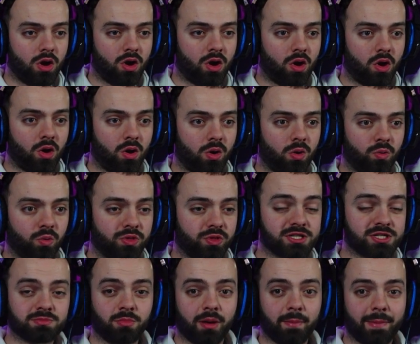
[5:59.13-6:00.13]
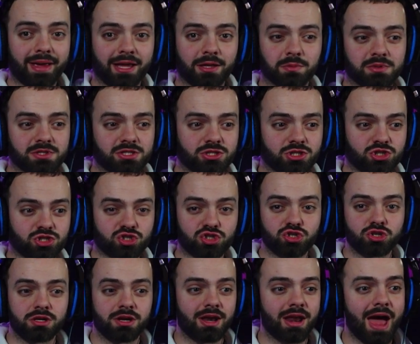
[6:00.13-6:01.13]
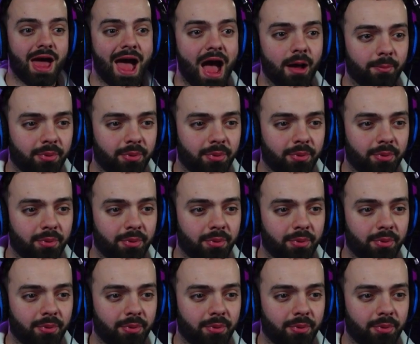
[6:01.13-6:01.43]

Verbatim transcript: Oh, this might make him snap.